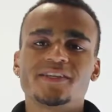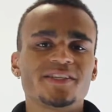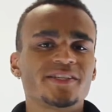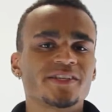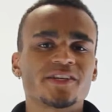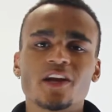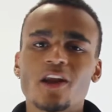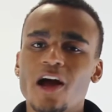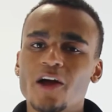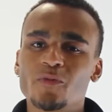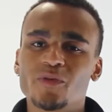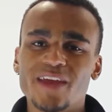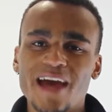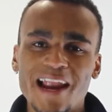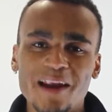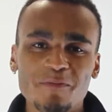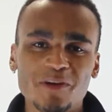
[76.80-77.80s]
This is in line
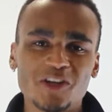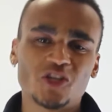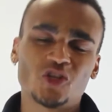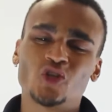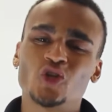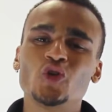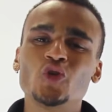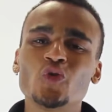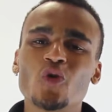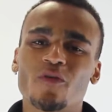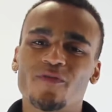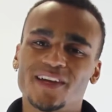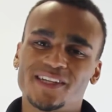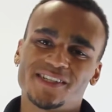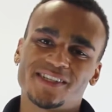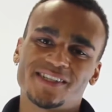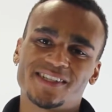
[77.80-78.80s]
with element two
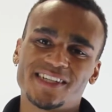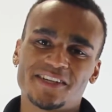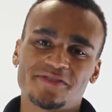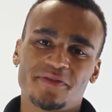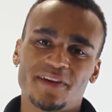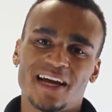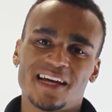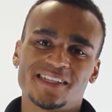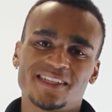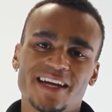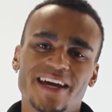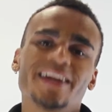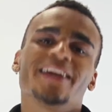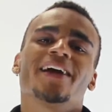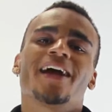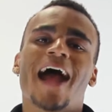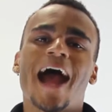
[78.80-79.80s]
of a successful
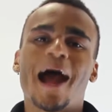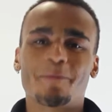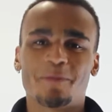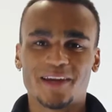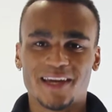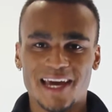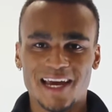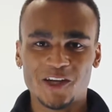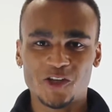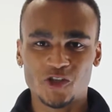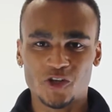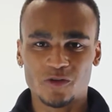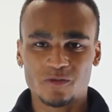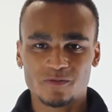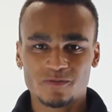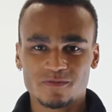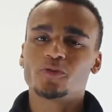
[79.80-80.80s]
essay, application.
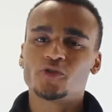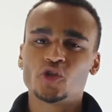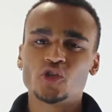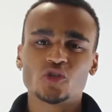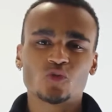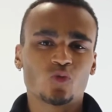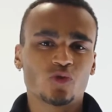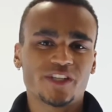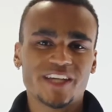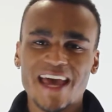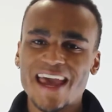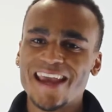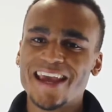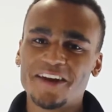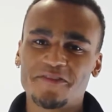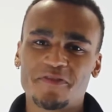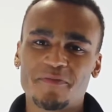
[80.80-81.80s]
Top students will
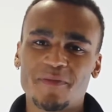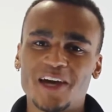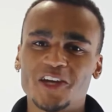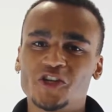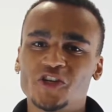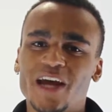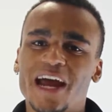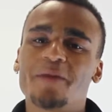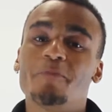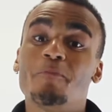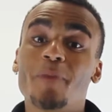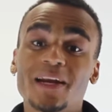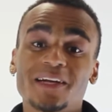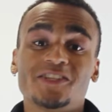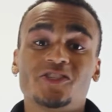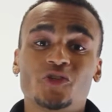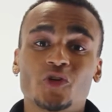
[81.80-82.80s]
take information and
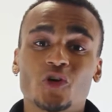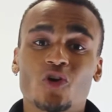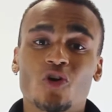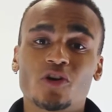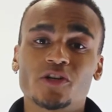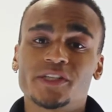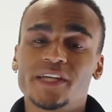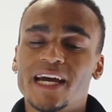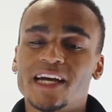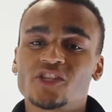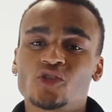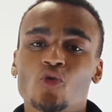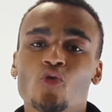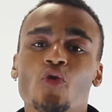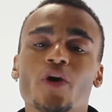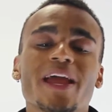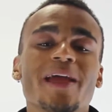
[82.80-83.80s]
bend it to a
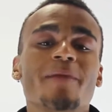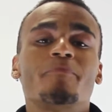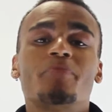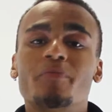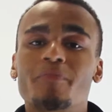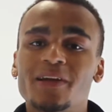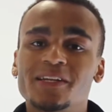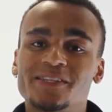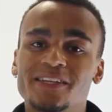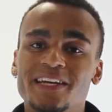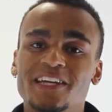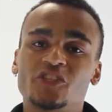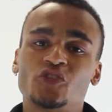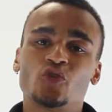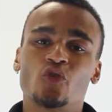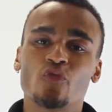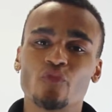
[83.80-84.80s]
context or implement it
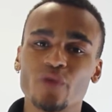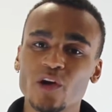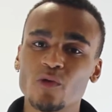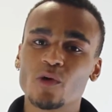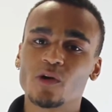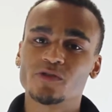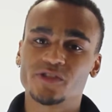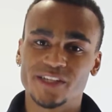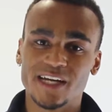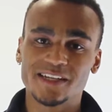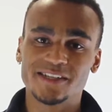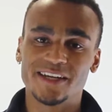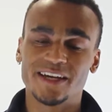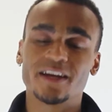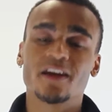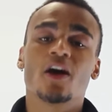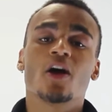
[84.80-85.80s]
into a real-world
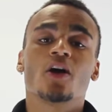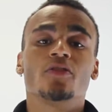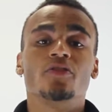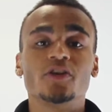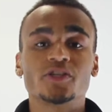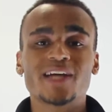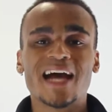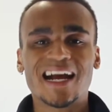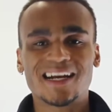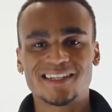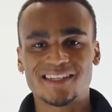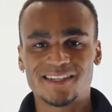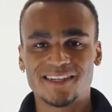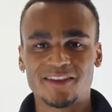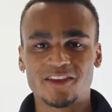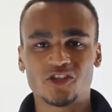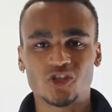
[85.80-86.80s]
setting, thus
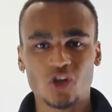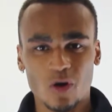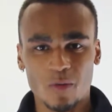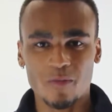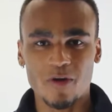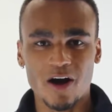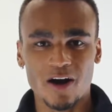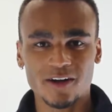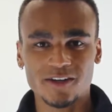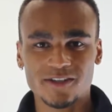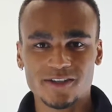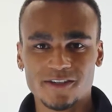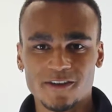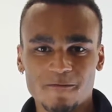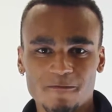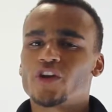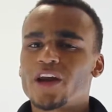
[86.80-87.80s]
accessing the top
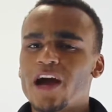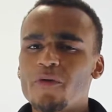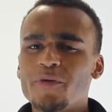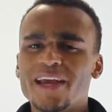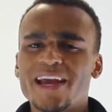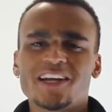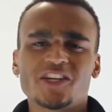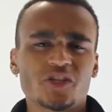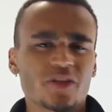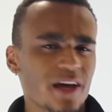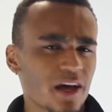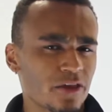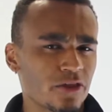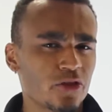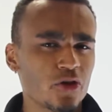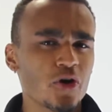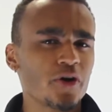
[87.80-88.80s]
marks. So now we get into
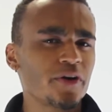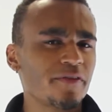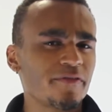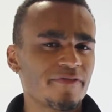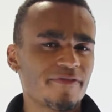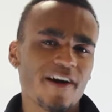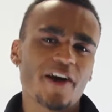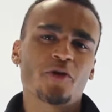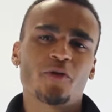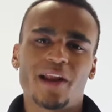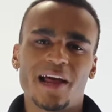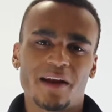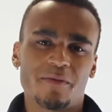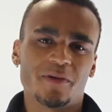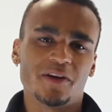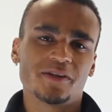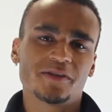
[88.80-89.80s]
that third and final
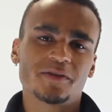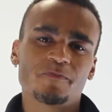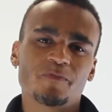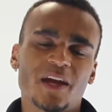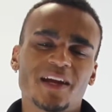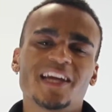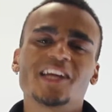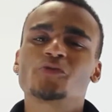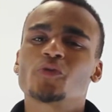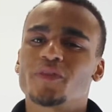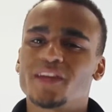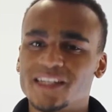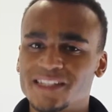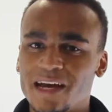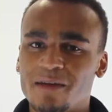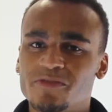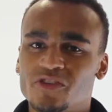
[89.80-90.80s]
element, and here's what
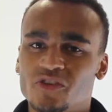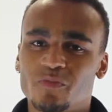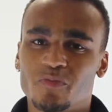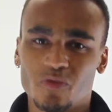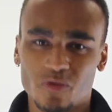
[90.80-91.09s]
the examiner's